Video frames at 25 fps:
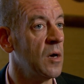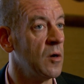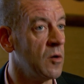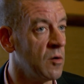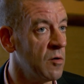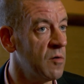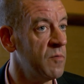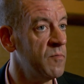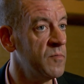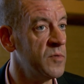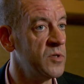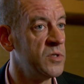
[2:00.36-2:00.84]

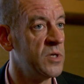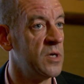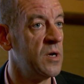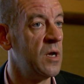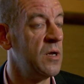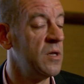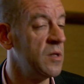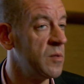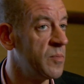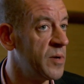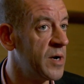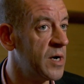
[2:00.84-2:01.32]
government and
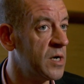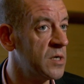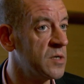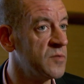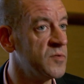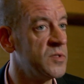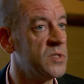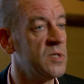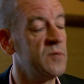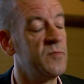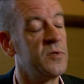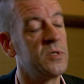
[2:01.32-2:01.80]
on the part
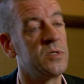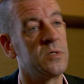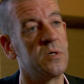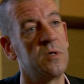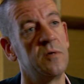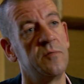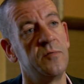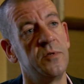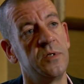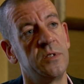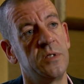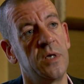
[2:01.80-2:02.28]
of civil
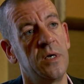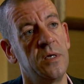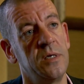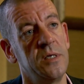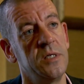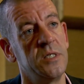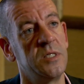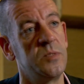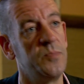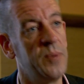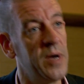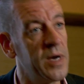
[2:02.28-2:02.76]
servants and
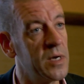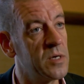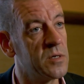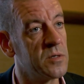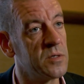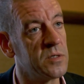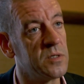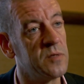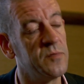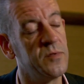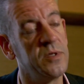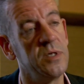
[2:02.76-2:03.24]

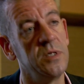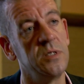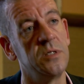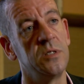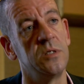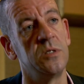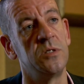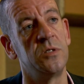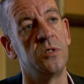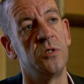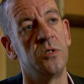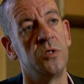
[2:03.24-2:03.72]
inspectors of these
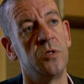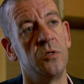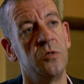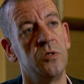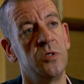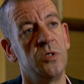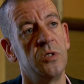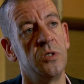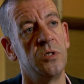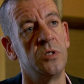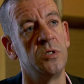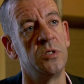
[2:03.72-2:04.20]

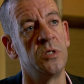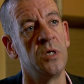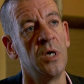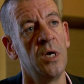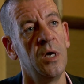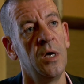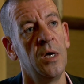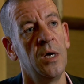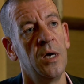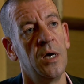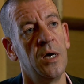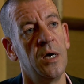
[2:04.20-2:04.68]
institutions
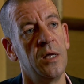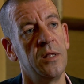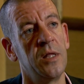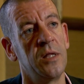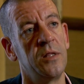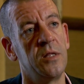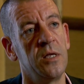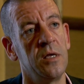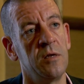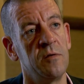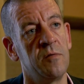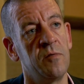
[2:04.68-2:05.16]

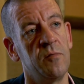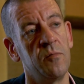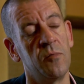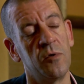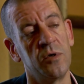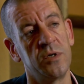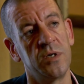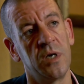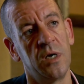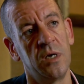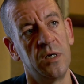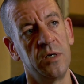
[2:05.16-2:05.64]
that the infant
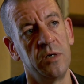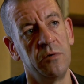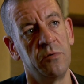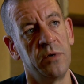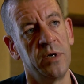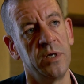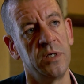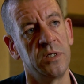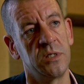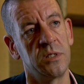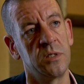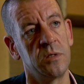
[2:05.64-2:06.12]
mortality
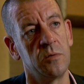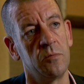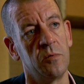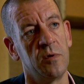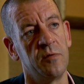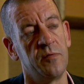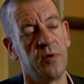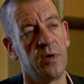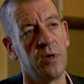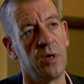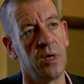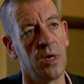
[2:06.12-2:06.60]
rates
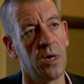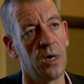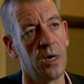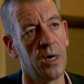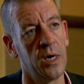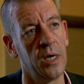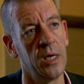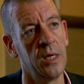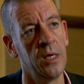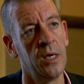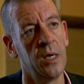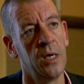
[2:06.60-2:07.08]
were very
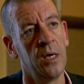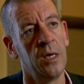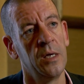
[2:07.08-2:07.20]
high,